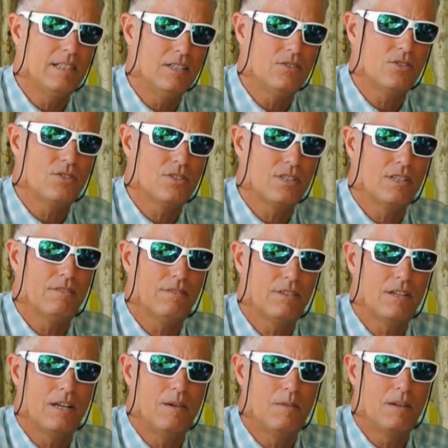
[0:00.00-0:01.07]
interesting
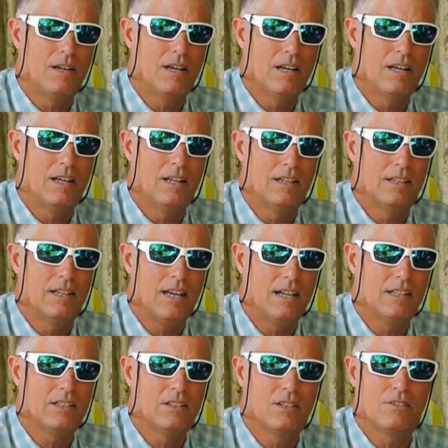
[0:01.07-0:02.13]
phenomenon,
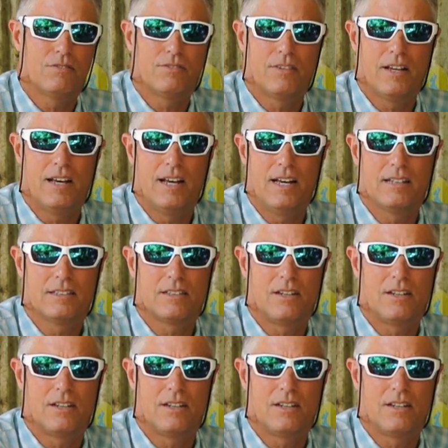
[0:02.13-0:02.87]
not a good effect.